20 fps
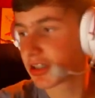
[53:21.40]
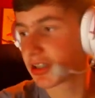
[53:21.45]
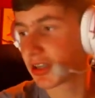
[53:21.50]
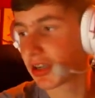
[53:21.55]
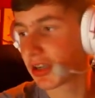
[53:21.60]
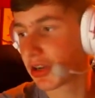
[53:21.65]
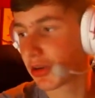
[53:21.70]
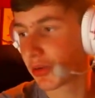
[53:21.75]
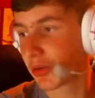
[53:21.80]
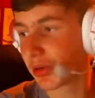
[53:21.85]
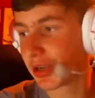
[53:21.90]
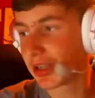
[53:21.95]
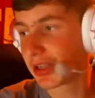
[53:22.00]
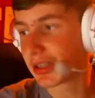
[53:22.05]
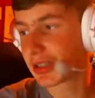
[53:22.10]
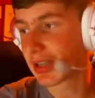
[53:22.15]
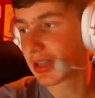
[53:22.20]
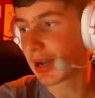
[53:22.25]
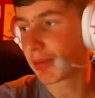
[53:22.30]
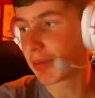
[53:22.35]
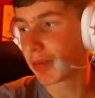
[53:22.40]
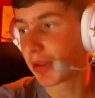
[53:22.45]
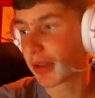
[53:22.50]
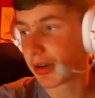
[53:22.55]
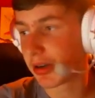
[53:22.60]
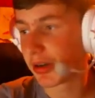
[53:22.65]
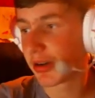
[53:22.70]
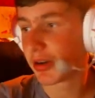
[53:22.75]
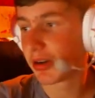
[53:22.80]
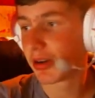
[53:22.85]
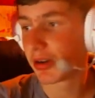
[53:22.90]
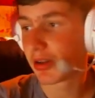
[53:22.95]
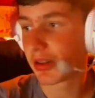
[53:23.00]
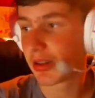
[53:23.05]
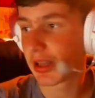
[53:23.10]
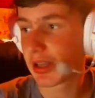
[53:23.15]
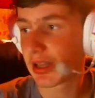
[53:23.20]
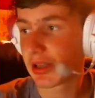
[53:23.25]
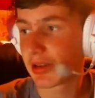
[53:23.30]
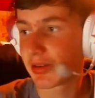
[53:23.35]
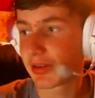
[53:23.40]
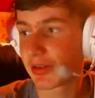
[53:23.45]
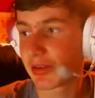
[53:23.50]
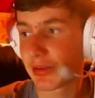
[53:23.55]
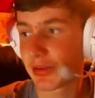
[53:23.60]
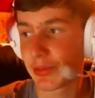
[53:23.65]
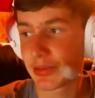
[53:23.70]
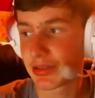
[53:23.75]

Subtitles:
Korean top laner that he was.